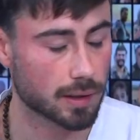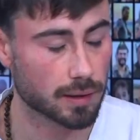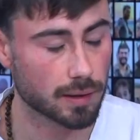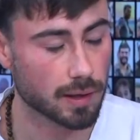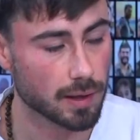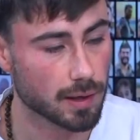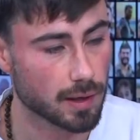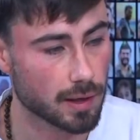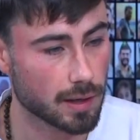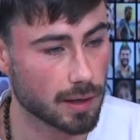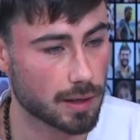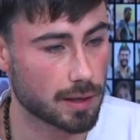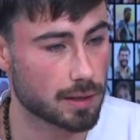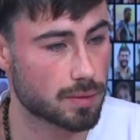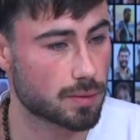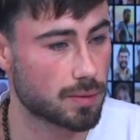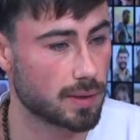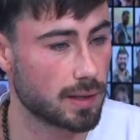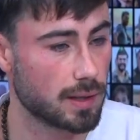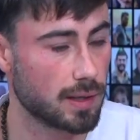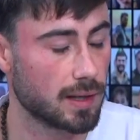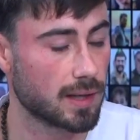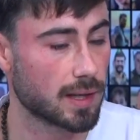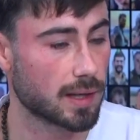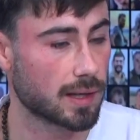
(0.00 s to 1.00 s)
and it's
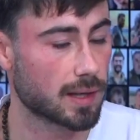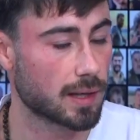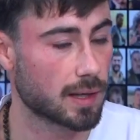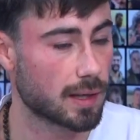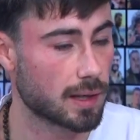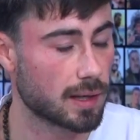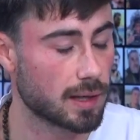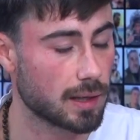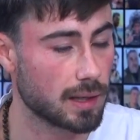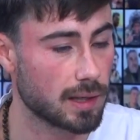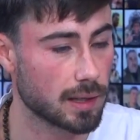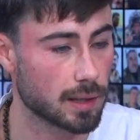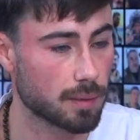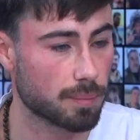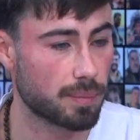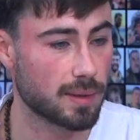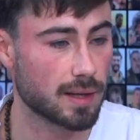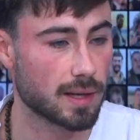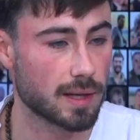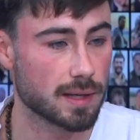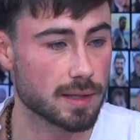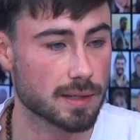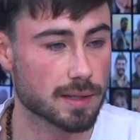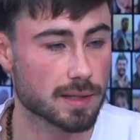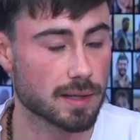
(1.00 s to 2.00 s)
really like a healing
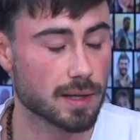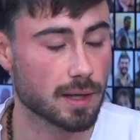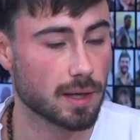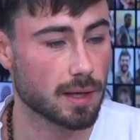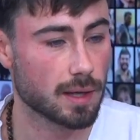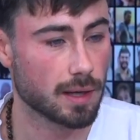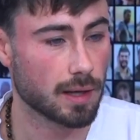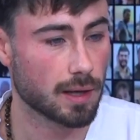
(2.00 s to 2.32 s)
place,